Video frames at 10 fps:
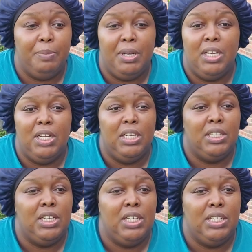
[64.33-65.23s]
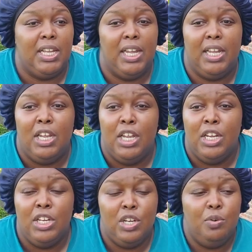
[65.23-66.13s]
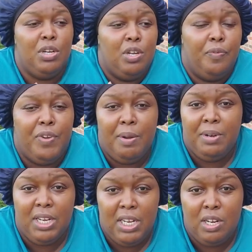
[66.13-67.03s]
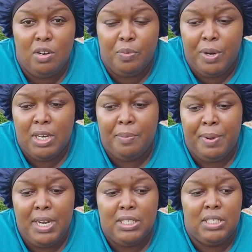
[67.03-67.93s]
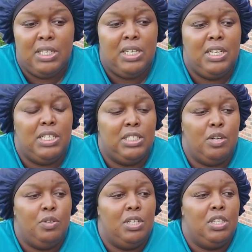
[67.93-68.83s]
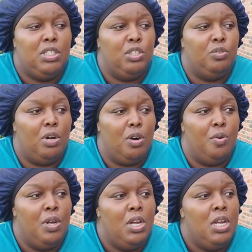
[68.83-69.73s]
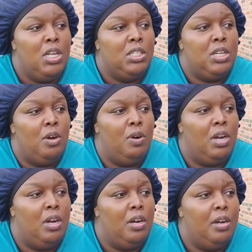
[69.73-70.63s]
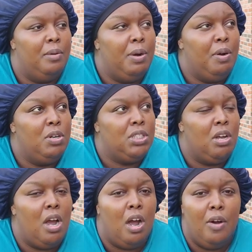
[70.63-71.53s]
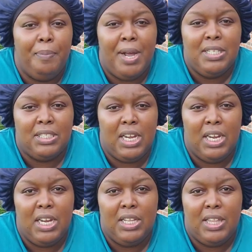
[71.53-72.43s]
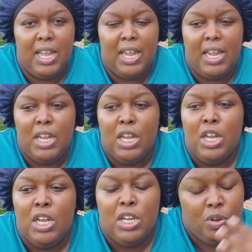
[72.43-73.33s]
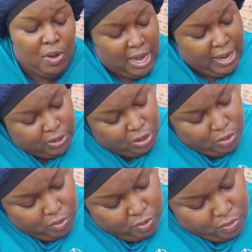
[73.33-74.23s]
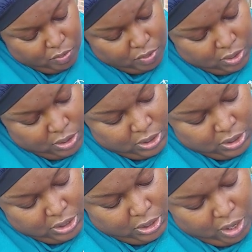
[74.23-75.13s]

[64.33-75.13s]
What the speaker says: I mean, anything that you and your family eat on a regular basis, it is so good to grow. So I'm going to start off by saying that you have to look